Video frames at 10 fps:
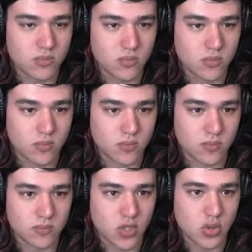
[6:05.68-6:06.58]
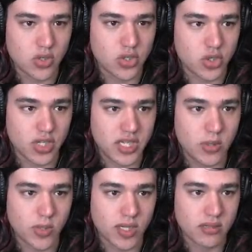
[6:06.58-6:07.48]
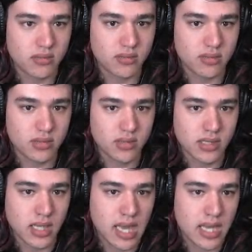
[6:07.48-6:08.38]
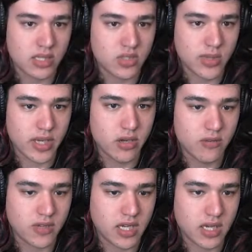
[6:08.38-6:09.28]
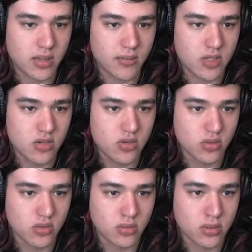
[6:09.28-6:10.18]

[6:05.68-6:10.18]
Hmm, you're a tricky one. How do I overcome you?